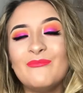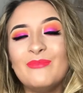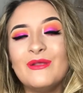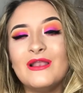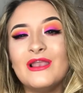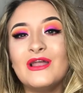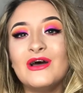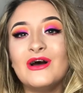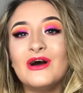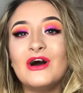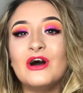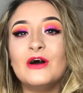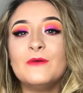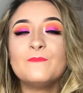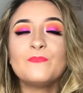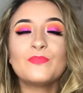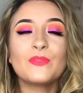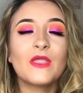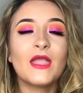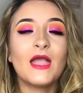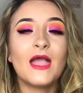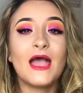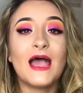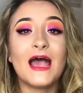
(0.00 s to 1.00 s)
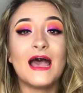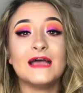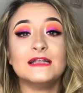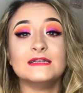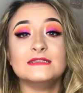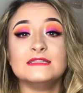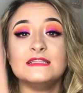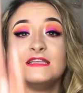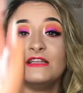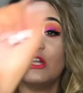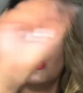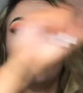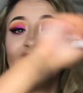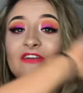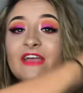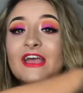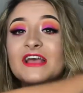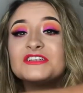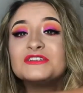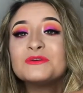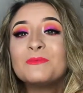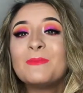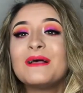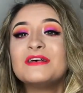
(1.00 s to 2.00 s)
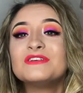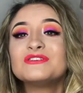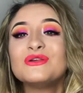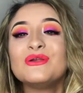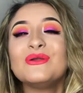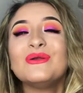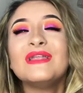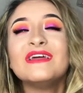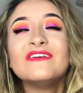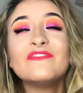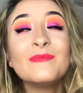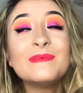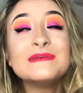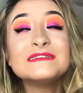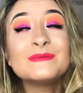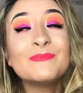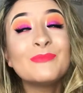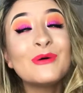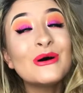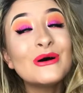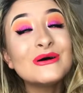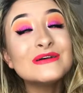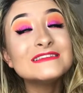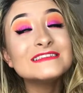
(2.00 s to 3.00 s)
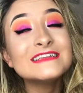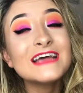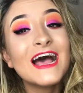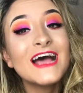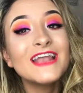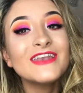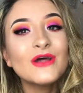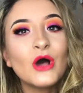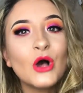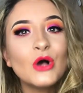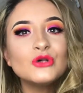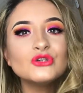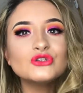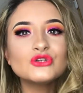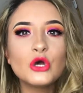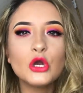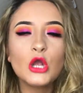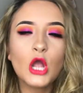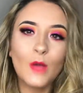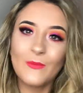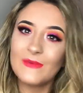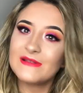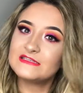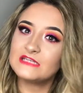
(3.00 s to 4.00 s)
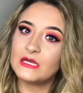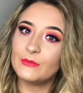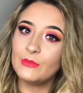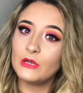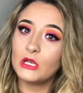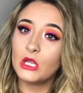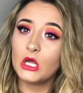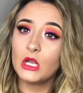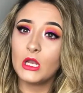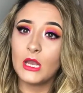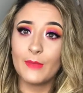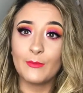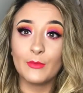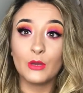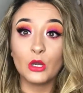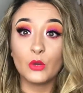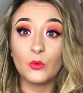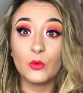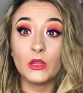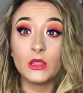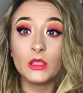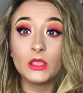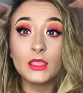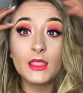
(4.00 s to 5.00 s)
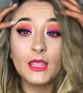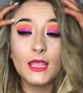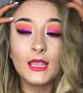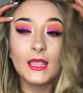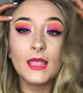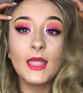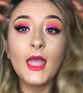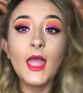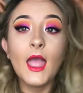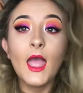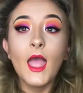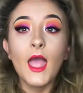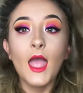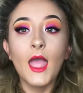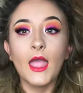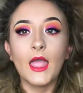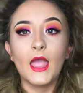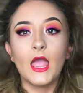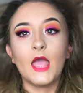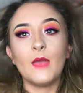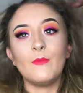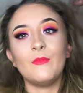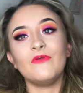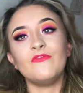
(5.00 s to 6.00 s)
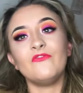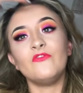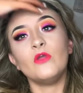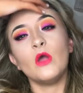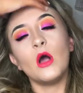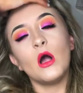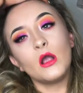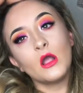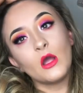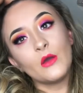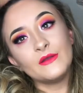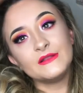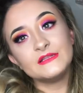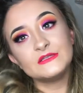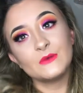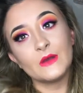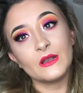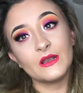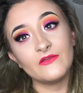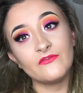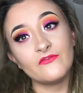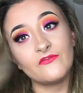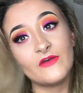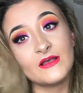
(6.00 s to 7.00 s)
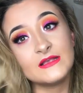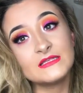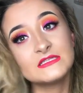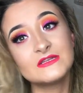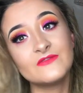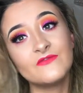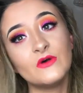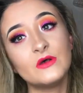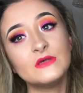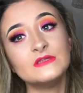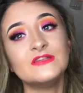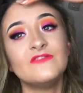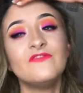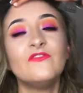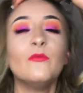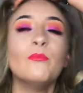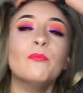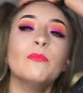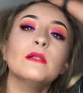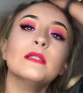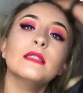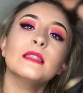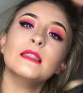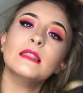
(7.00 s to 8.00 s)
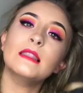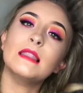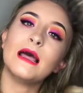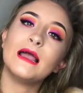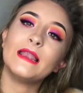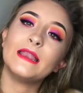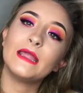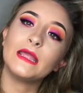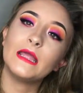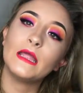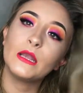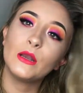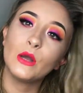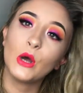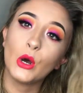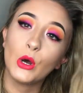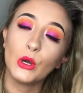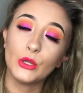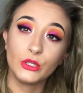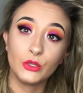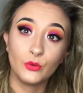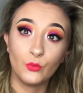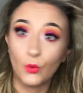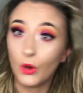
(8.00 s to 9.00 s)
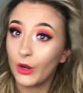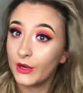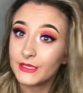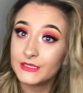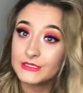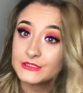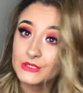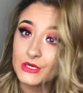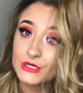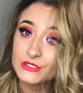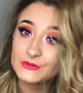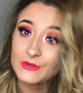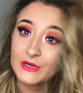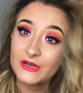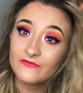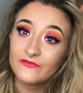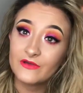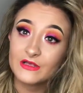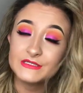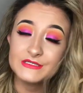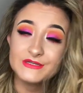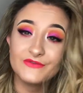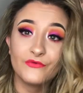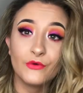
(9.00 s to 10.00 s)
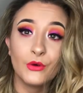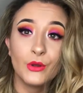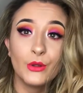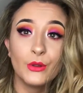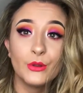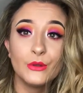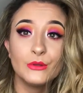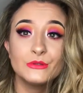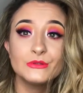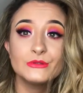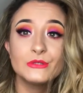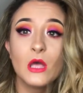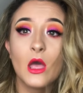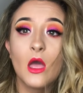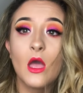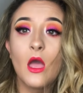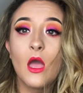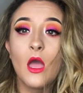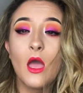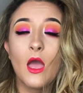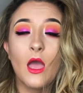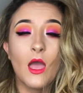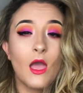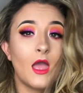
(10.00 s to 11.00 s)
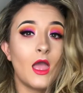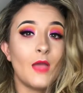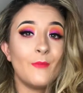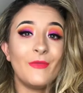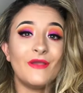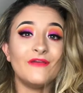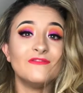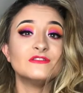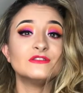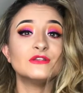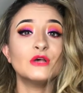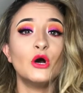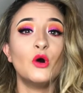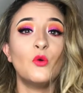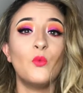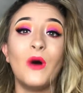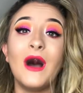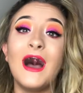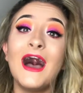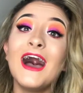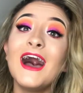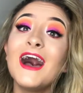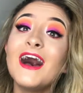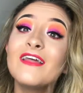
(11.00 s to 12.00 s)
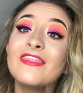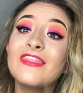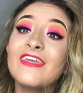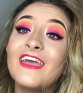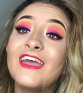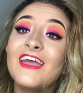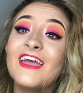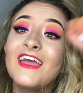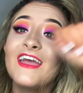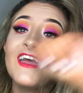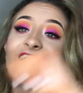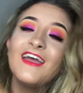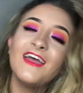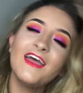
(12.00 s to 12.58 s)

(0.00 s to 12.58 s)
below and the notification bell so you never miss a post. And also comment down below, let me know what you think. If you're going to any festivals, if you're planning or you wanted to go to any festivals, if so, what are they?